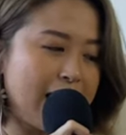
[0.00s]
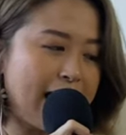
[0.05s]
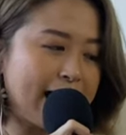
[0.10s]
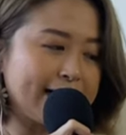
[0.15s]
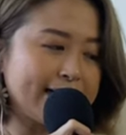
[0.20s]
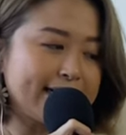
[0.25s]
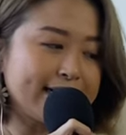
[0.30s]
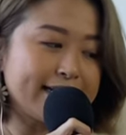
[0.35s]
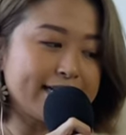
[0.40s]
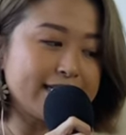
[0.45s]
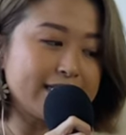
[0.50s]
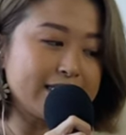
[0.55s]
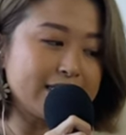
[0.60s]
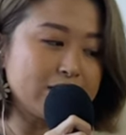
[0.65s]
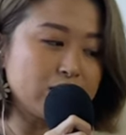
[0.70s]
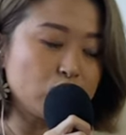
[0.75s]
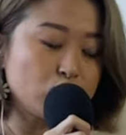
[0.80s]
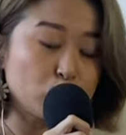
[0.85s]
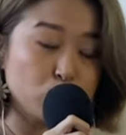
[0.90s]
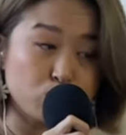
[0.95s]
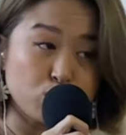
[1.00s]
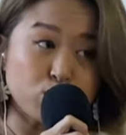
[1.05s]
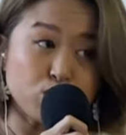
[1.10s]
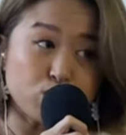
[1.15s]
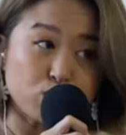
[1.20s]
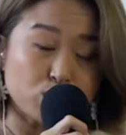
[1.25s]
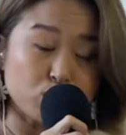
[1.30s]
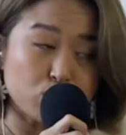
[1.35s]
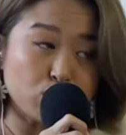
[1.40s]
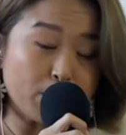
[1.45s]
I can
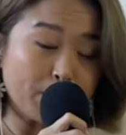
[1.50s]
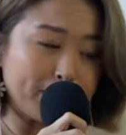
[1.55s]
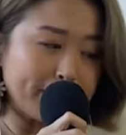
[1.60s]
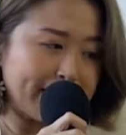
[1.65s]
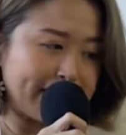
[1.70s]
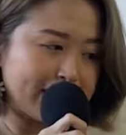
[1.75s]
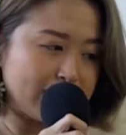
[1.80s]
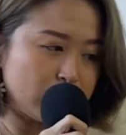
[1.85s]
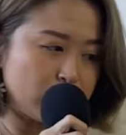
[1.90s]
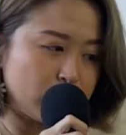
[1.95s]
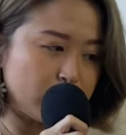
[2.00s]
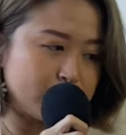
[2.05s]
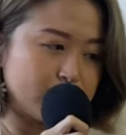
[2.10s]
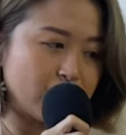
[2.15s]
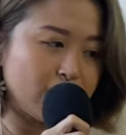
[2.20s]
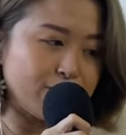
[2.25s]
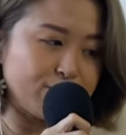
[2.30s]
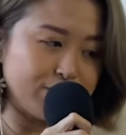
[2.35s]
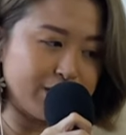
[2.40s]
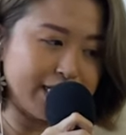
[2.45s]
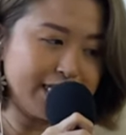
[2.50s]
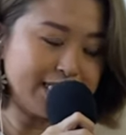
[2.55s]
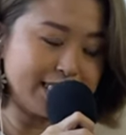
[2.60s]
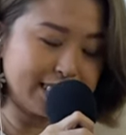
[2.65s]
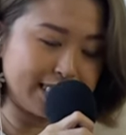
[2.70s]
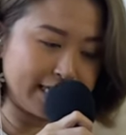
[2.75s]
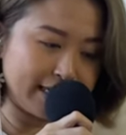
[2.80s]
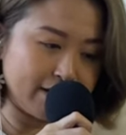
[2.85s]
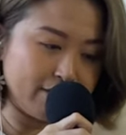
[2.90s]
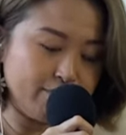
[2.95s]
choose to make use of
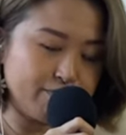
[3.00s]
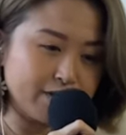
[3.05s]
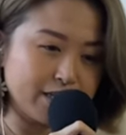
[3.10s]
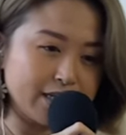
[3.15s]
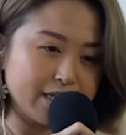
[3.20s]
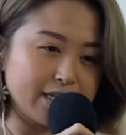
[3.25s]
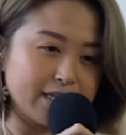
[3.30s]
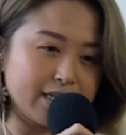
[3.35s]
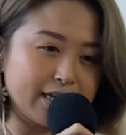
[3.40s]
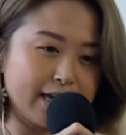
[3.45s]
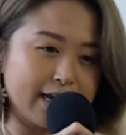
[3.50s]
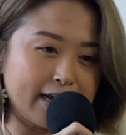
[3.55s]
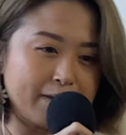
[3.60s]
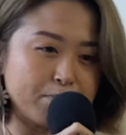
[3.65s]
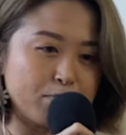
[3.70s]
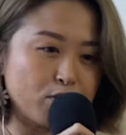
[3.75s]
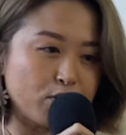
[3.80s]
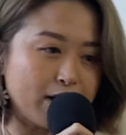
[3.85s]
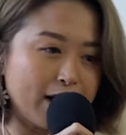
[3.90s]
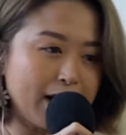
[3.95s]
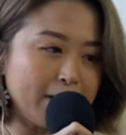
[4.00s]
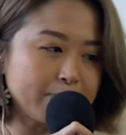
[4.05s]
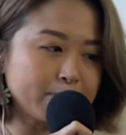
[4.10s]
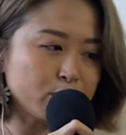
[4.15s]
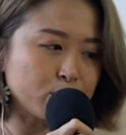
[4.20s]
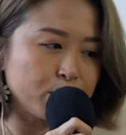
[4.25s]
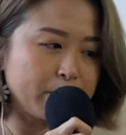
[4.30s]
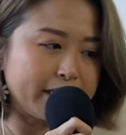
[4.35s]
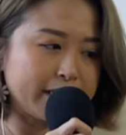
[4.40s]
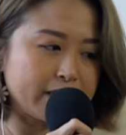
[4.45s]
this gift and
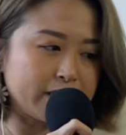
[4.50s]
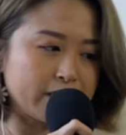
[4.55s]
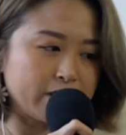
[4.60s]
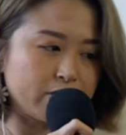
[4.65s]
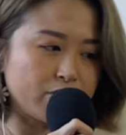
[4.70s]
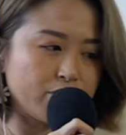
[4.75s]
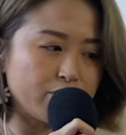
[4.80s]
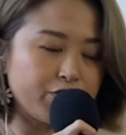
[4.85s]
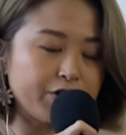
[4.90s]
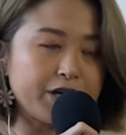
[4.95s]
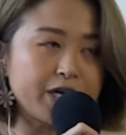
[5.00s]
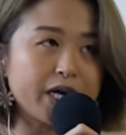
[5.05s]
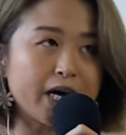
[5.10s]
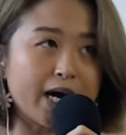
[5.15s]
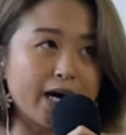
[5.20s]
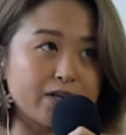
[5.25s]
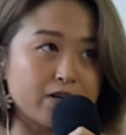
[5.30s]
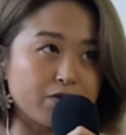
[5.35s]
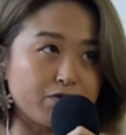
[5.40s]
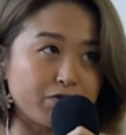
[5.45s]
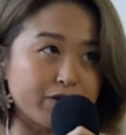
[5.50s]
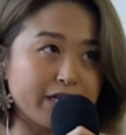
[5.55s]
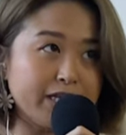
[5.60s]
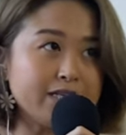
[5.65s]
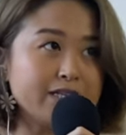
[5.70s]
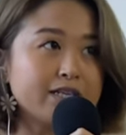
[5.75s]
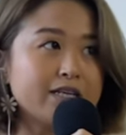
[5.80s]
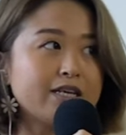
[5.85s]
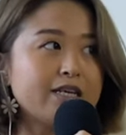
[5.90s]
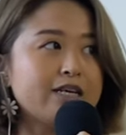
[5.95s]
perhaps make a career out of
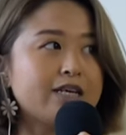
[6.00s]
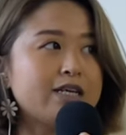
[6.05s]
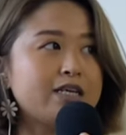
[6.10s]
it